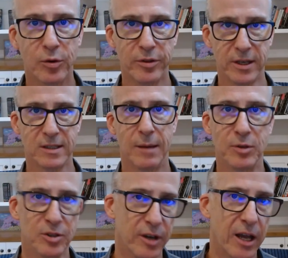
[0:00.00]
this
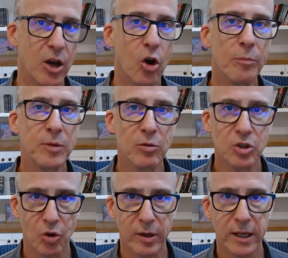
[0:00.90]
episode. I hope you
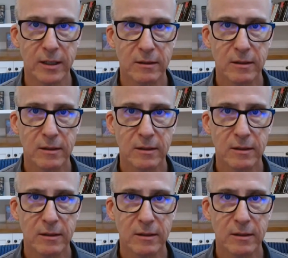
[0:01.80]
enjoyed it.